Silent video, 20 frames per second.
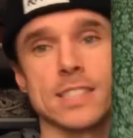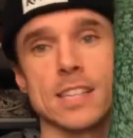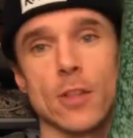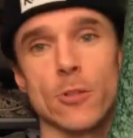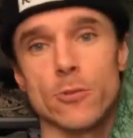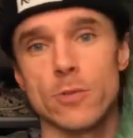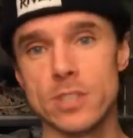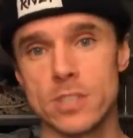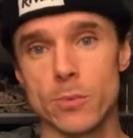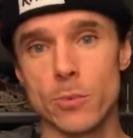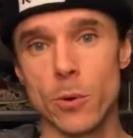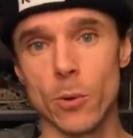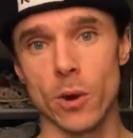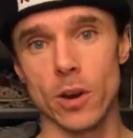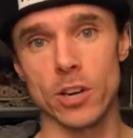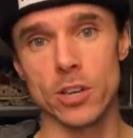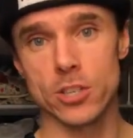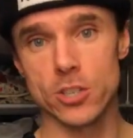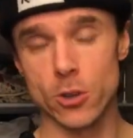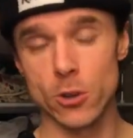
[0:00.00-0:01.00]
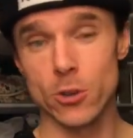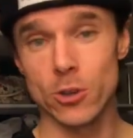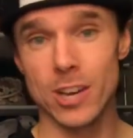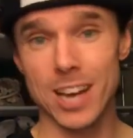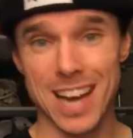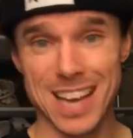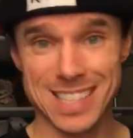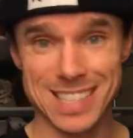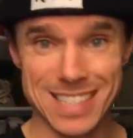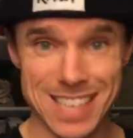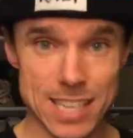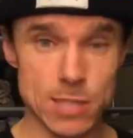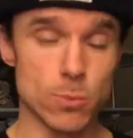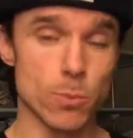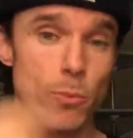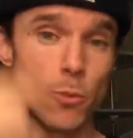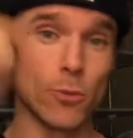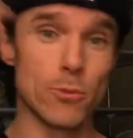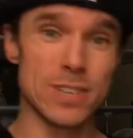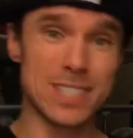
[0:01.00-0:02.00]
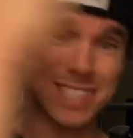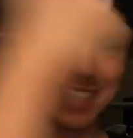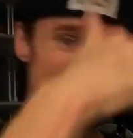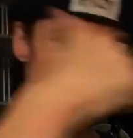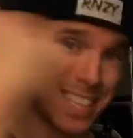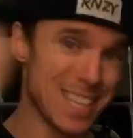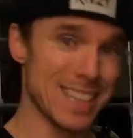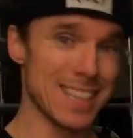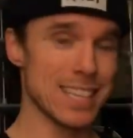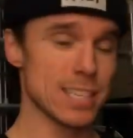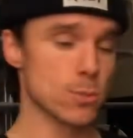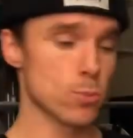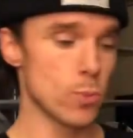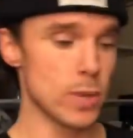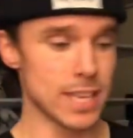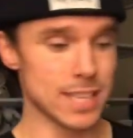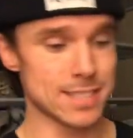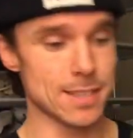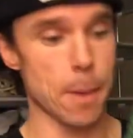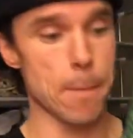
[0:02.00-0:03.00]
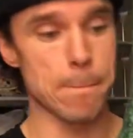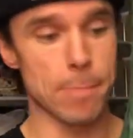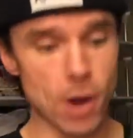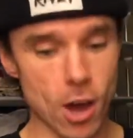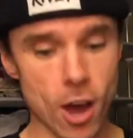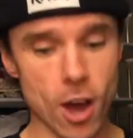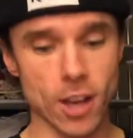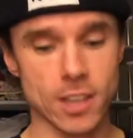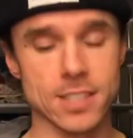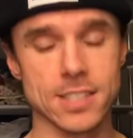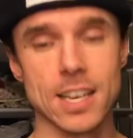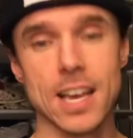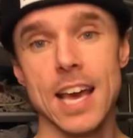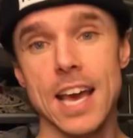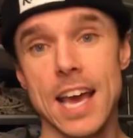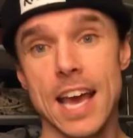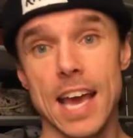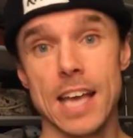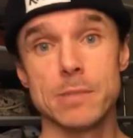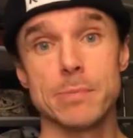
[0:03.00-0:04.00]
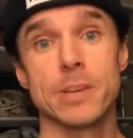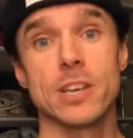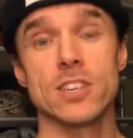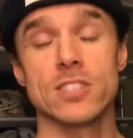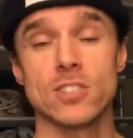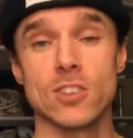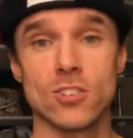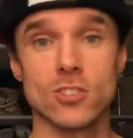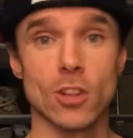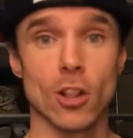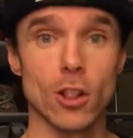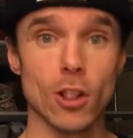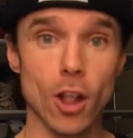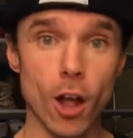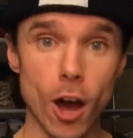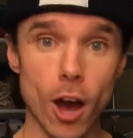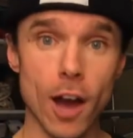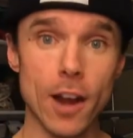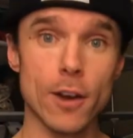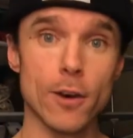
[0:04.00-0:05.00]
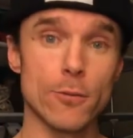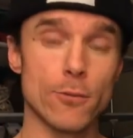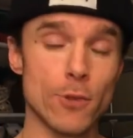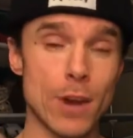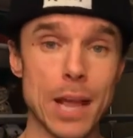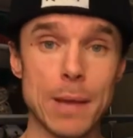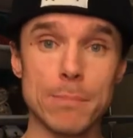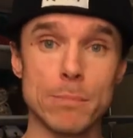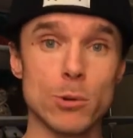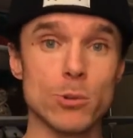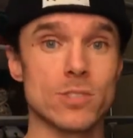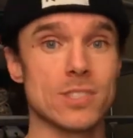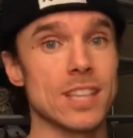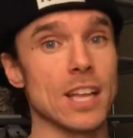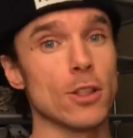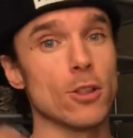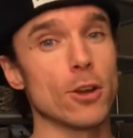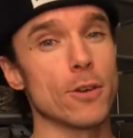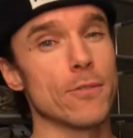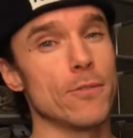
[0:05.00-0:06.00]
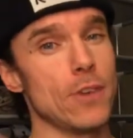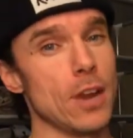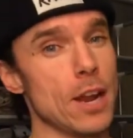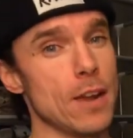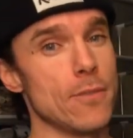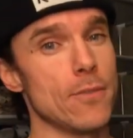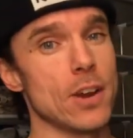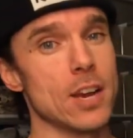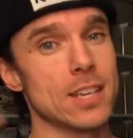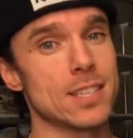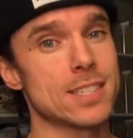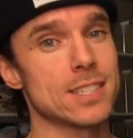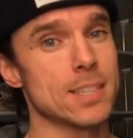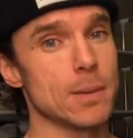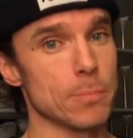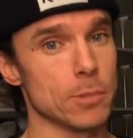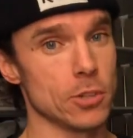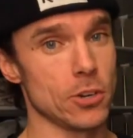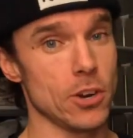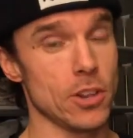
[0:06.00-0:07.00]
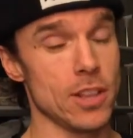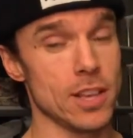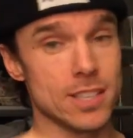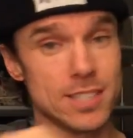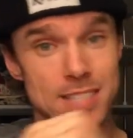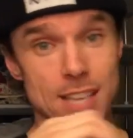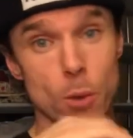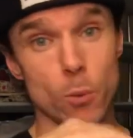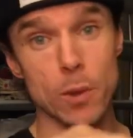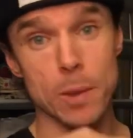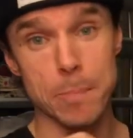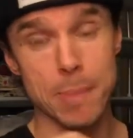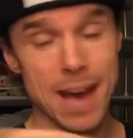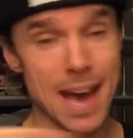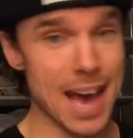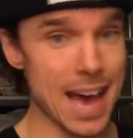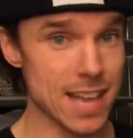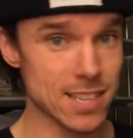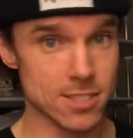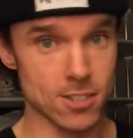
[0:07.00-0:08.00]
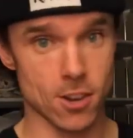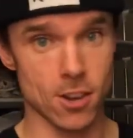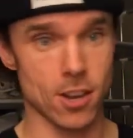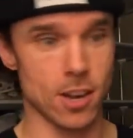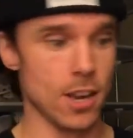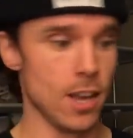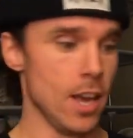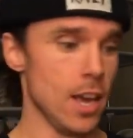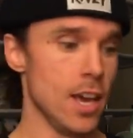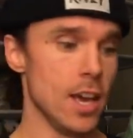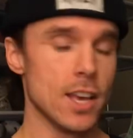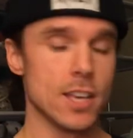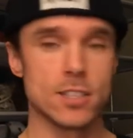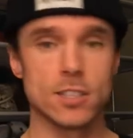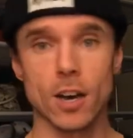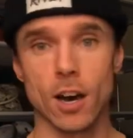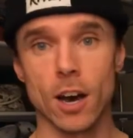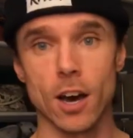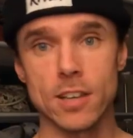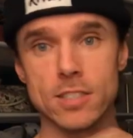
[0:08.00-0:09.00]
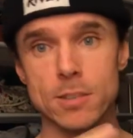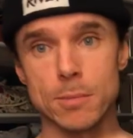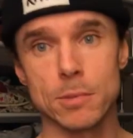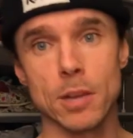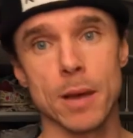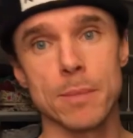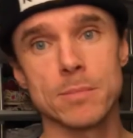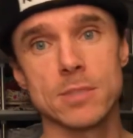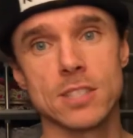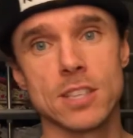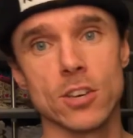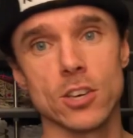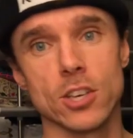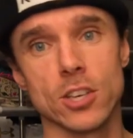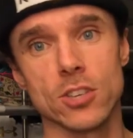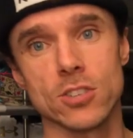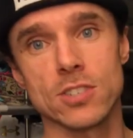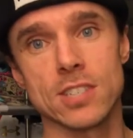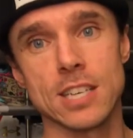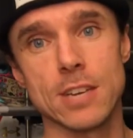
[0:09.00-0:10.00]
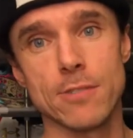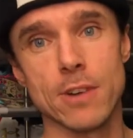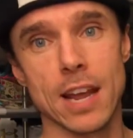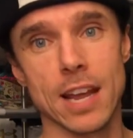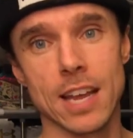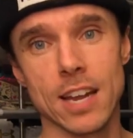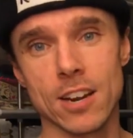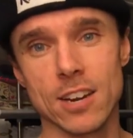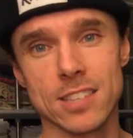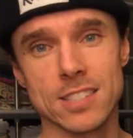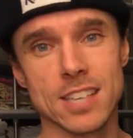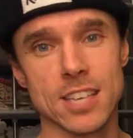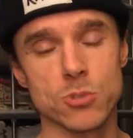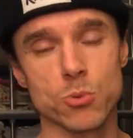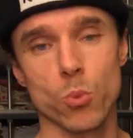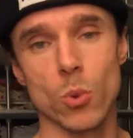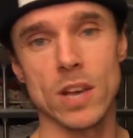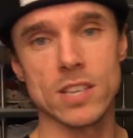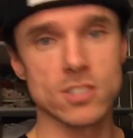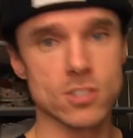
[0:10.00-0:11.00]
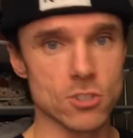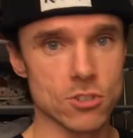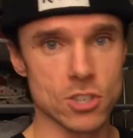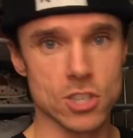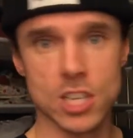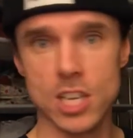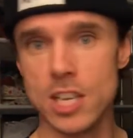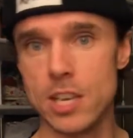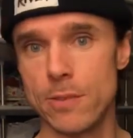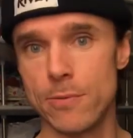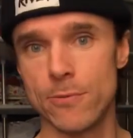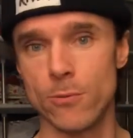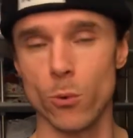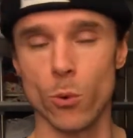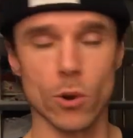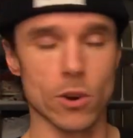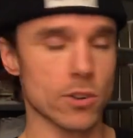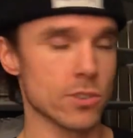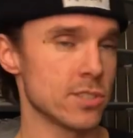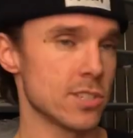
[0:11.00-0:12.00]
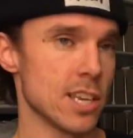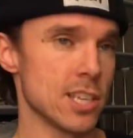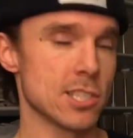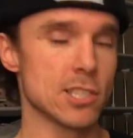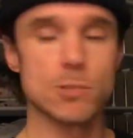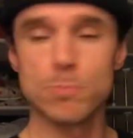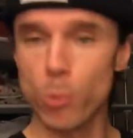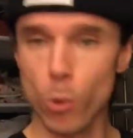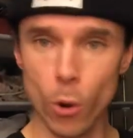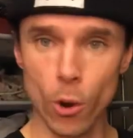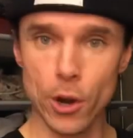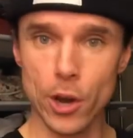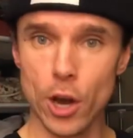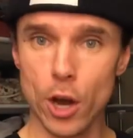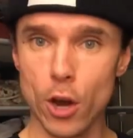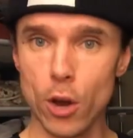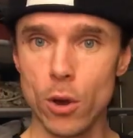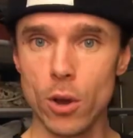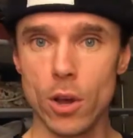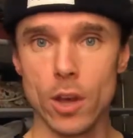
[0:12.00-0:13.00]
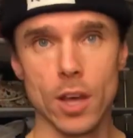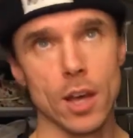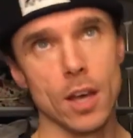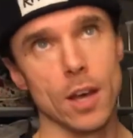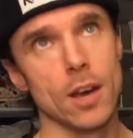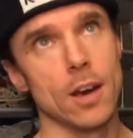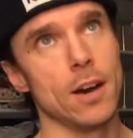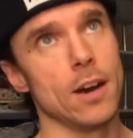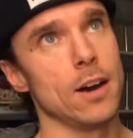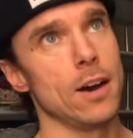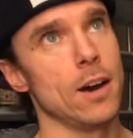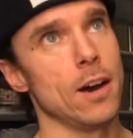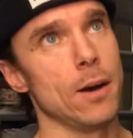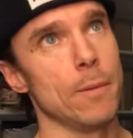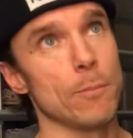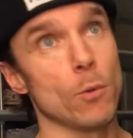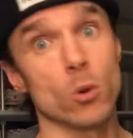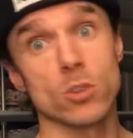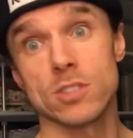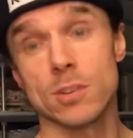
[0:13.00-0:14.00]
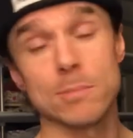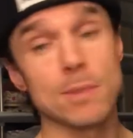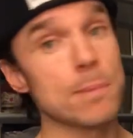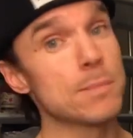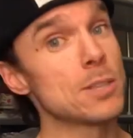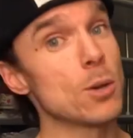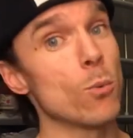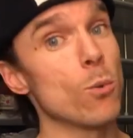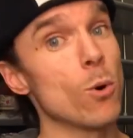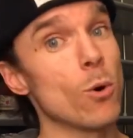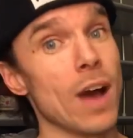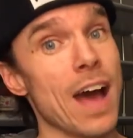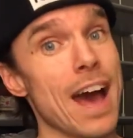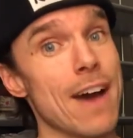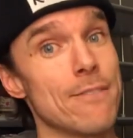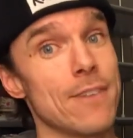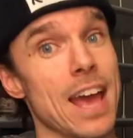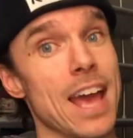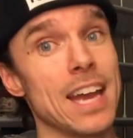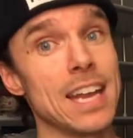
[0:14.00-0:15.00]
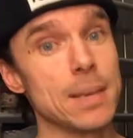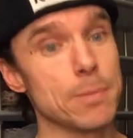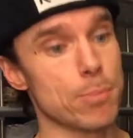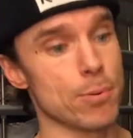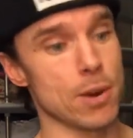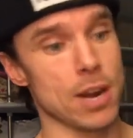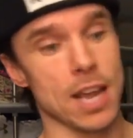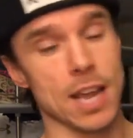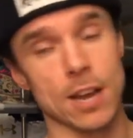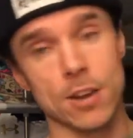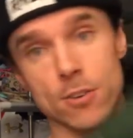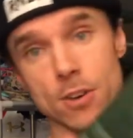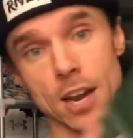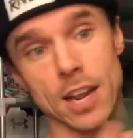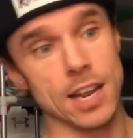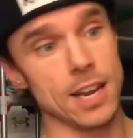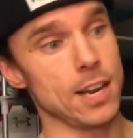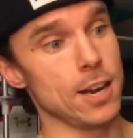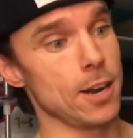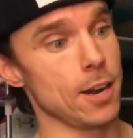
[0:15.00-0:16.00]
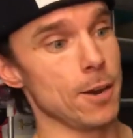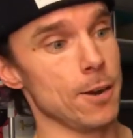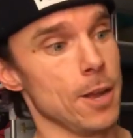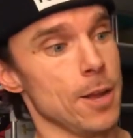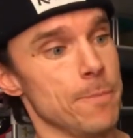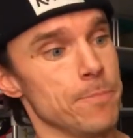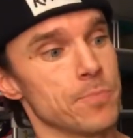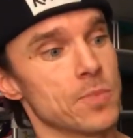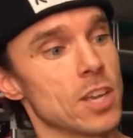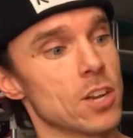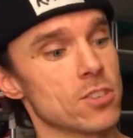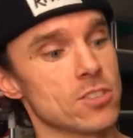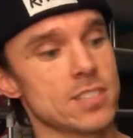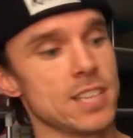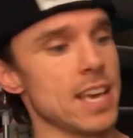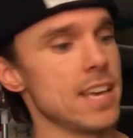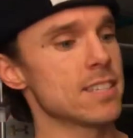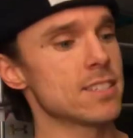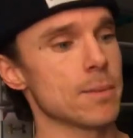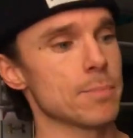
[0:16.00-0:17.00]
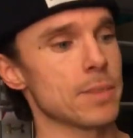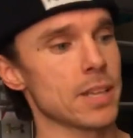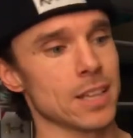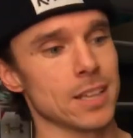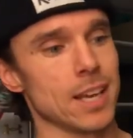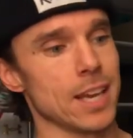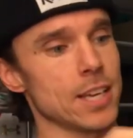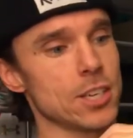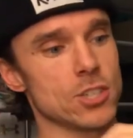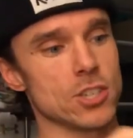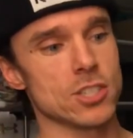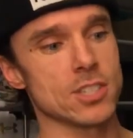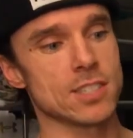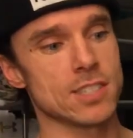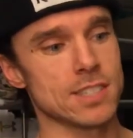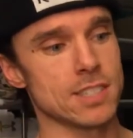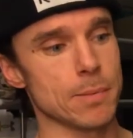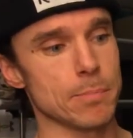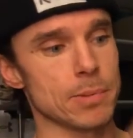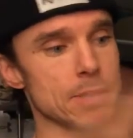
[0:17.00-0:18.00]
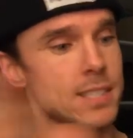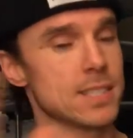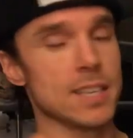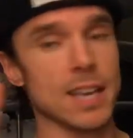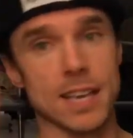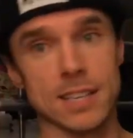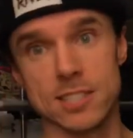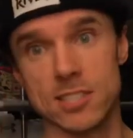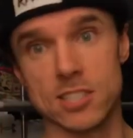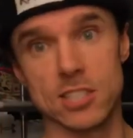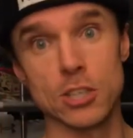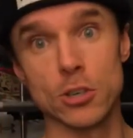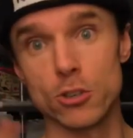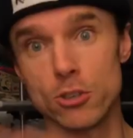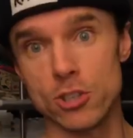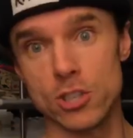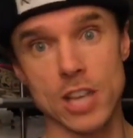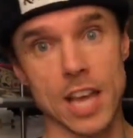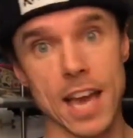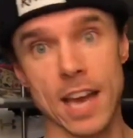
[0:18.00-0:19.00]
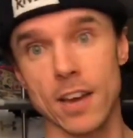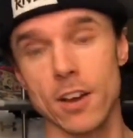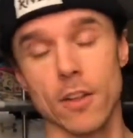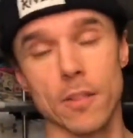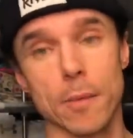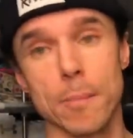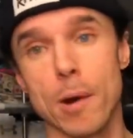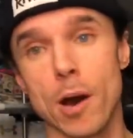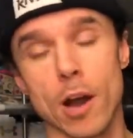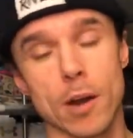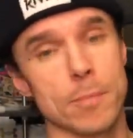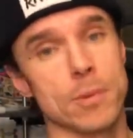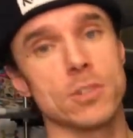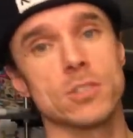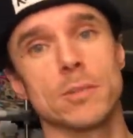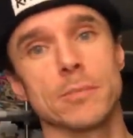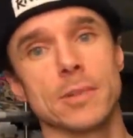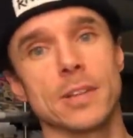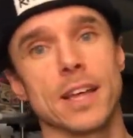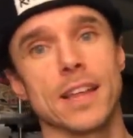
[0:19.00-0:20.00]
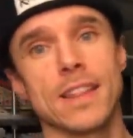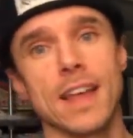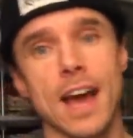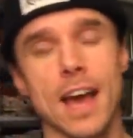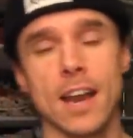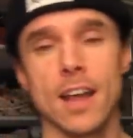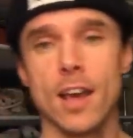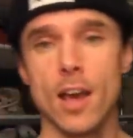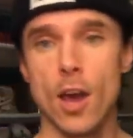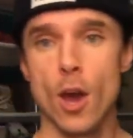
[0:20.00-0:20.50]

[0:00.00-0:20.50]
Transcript: Now the reason we wanted to show you guys this, the reason it's in this week's box, is because there's a lot of rain boots that look very similar to this that we pass on. Sometimes you'll see right here it says Western Chief, or it'll say Sporto, or sometimes it won't have any brand right here. It'll say something like, just simply say Steel Shank on the bottom or something like that.